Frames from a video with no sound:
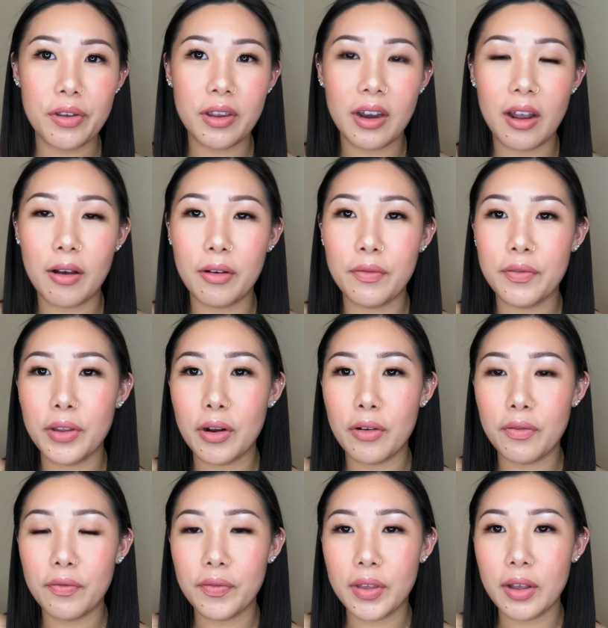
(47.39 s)
You know, if you don't
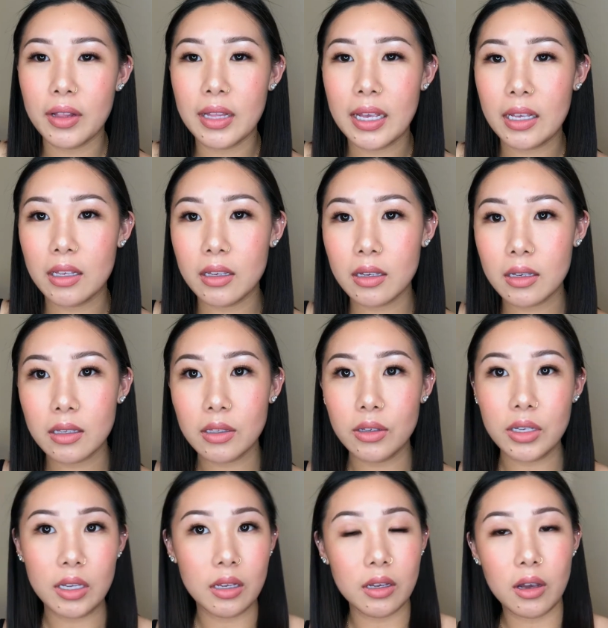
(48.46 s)
feel like you
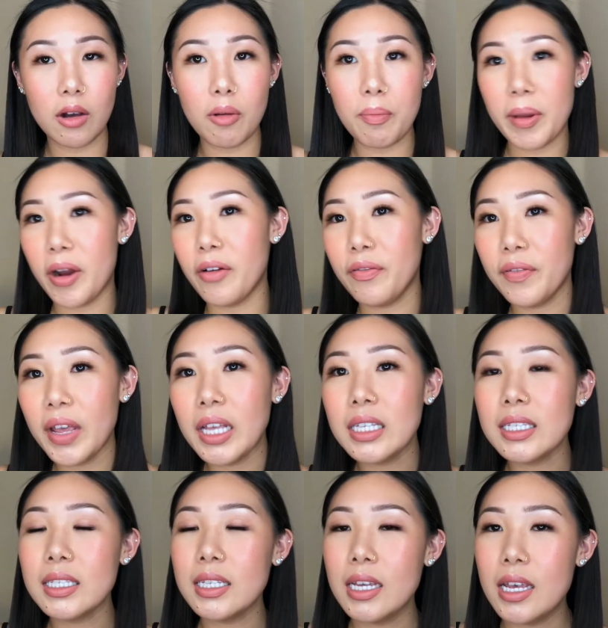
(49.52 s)
can go
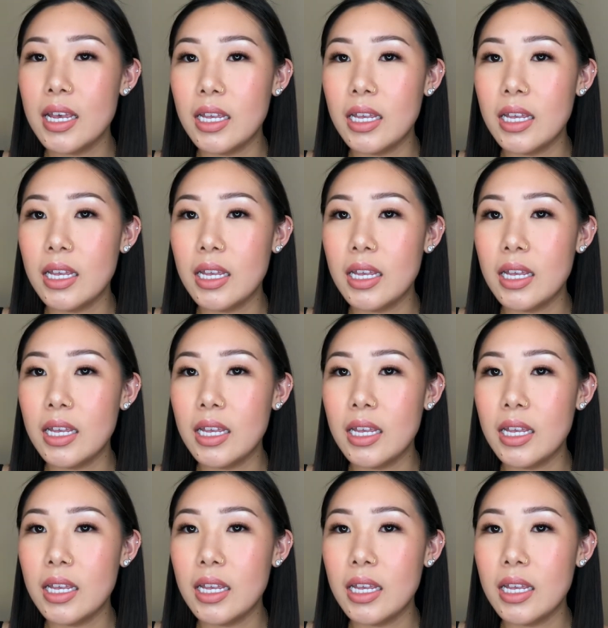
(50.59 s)
barefaced,